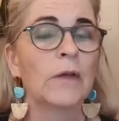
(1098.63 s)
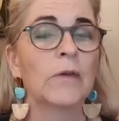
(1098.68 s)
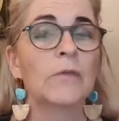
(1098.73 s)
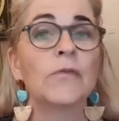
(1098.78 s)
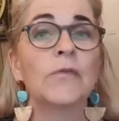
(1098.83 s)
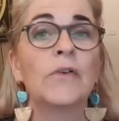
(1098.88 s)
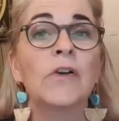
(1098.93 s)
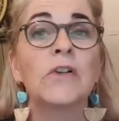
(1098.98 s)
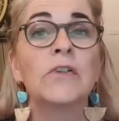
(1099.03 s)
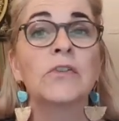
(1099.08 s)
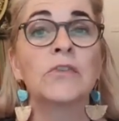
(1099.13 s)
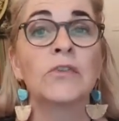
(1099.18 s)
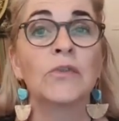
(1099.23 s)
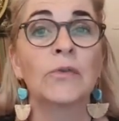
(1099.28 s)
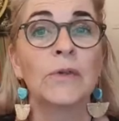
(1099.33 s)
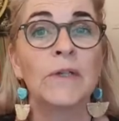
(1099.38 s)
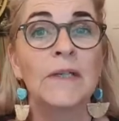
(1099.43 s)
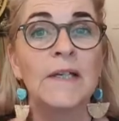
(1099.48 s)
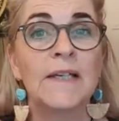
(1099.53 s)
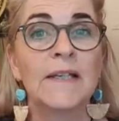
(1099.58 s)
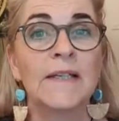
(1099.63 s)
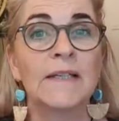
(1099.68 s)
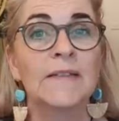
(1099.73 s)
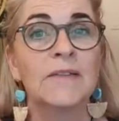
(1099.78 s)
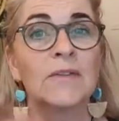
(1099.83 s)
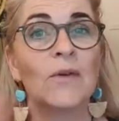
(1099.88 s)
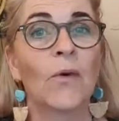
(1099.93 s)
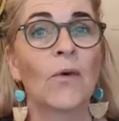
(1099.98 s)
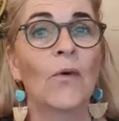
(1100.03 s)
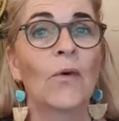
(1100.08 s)
first 2
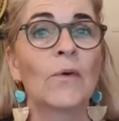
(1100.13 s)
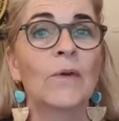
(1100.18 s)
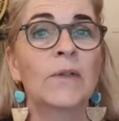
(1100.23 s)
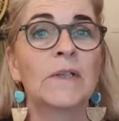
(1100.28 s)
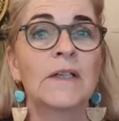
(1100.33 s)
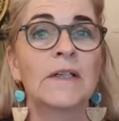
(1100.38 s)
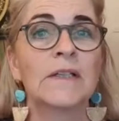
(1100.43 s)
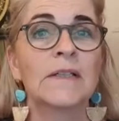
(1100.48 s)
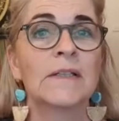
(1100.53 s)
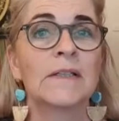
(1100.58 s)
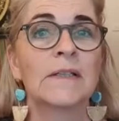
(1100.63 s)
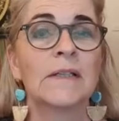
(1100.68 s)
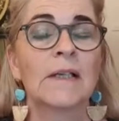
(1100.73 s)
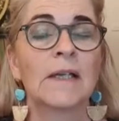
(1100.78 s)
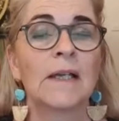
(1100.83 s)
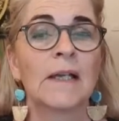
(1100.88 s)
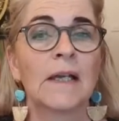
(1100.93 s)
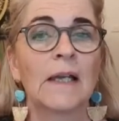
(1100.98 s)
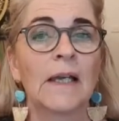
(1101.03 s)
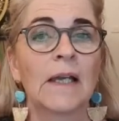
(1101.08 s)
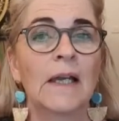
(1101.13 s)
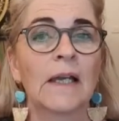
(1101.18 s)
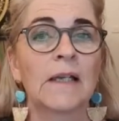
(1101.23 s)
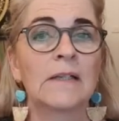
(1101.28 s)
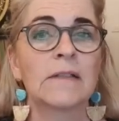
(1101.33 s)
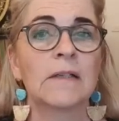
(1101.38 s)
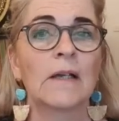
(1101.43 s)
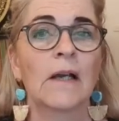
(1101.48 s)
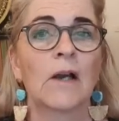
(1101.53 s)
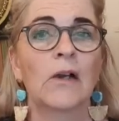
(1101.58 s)
years, all this
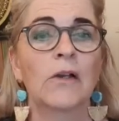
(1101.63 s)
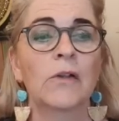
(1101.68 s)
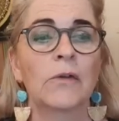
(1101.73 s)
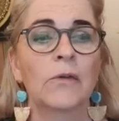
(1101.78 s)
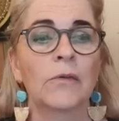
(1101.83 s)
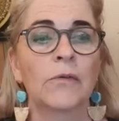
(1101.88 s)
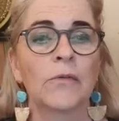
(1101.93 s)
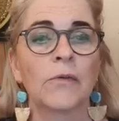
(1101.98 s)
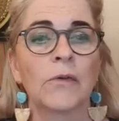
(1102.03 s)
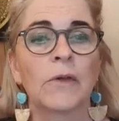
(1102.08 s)
is kind of